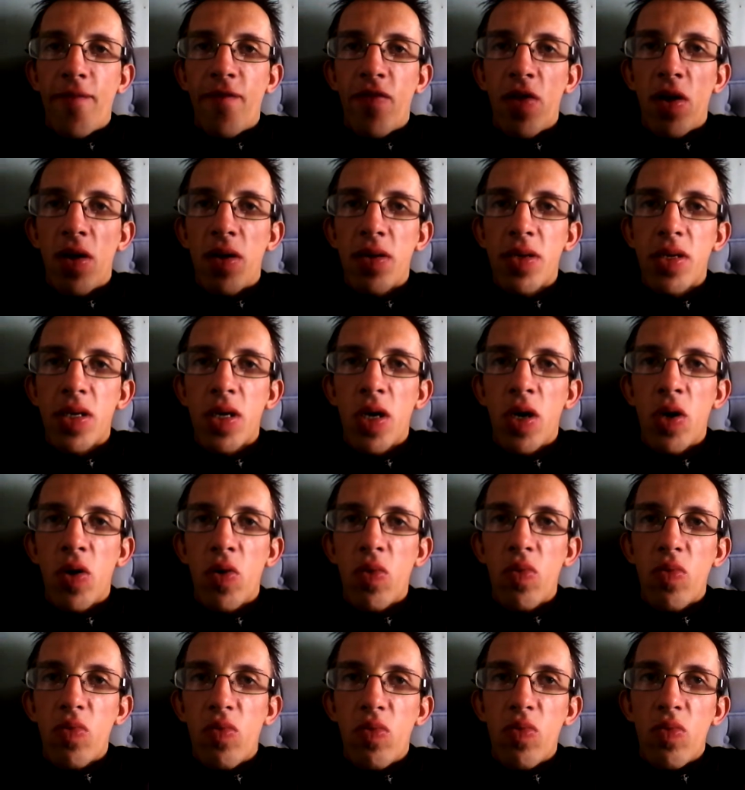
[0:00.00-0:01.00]
thought
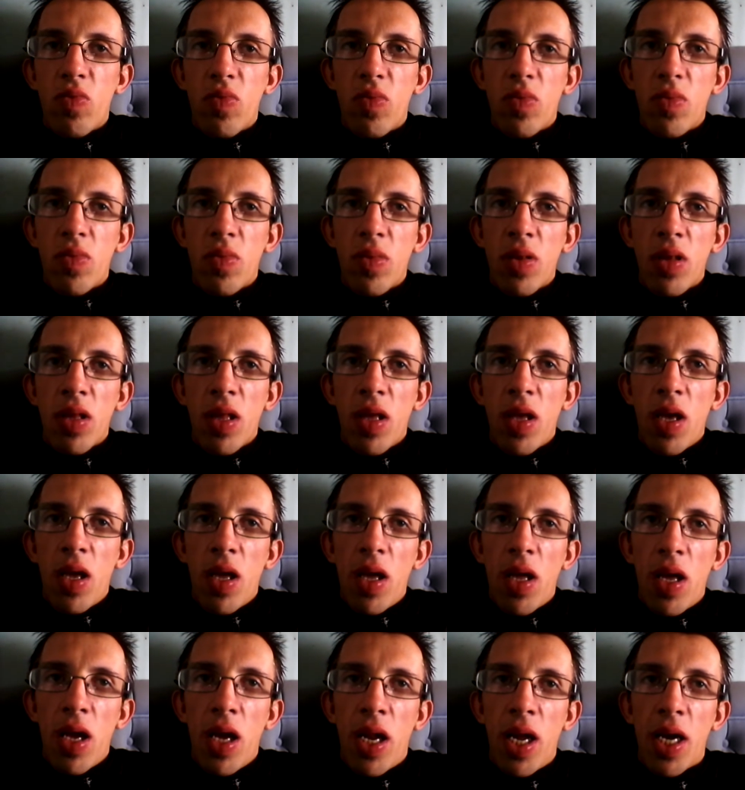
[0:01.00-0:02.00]
so.
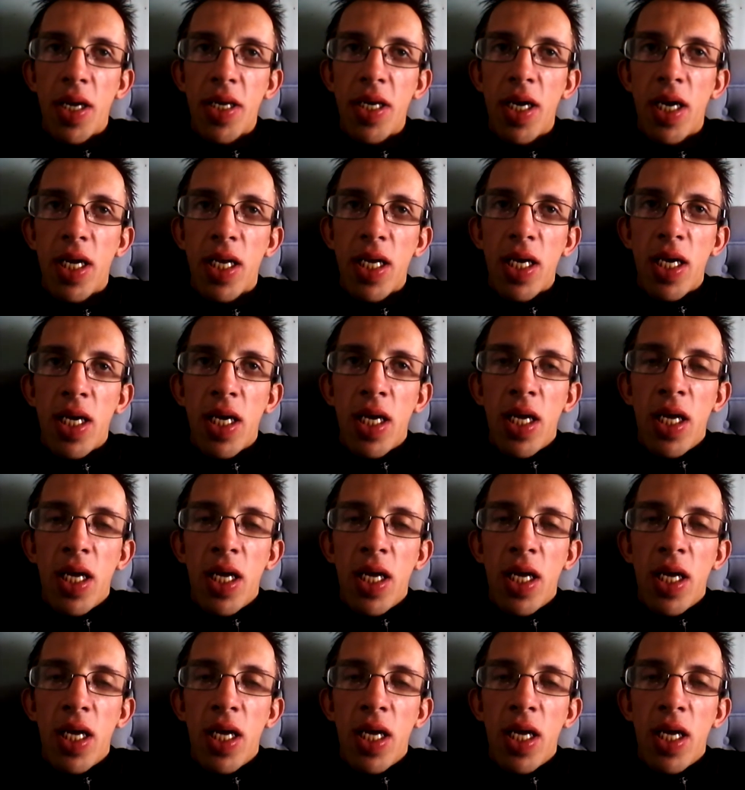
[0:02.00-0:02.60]
I said.